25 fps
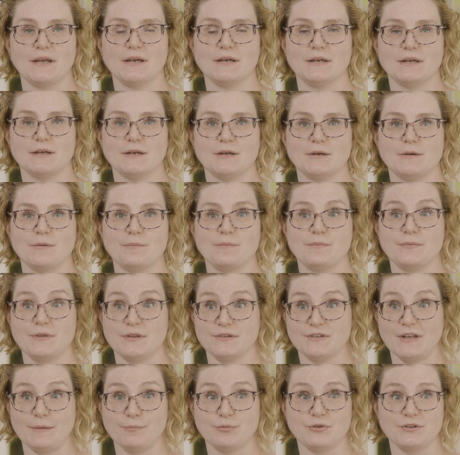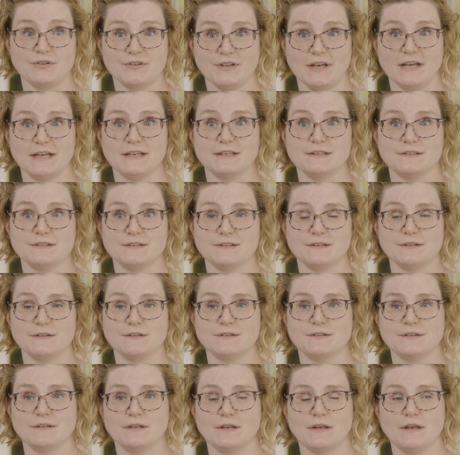um, the separate
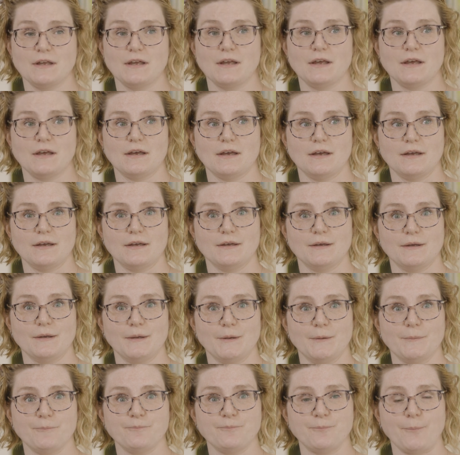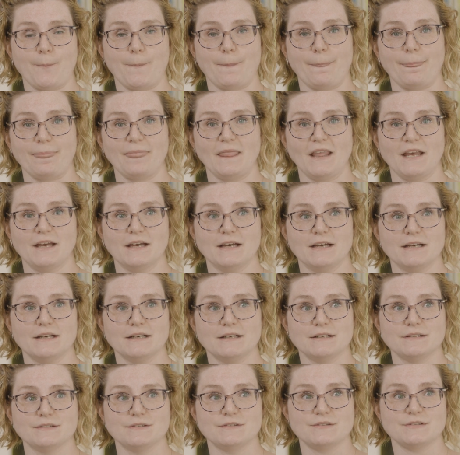sciences um,
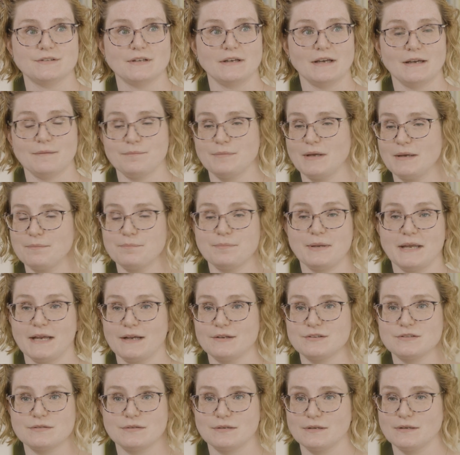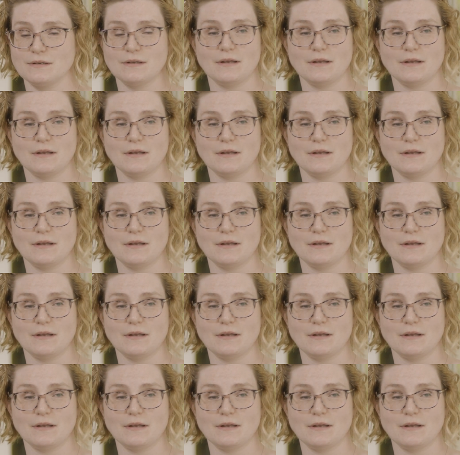and I, I picked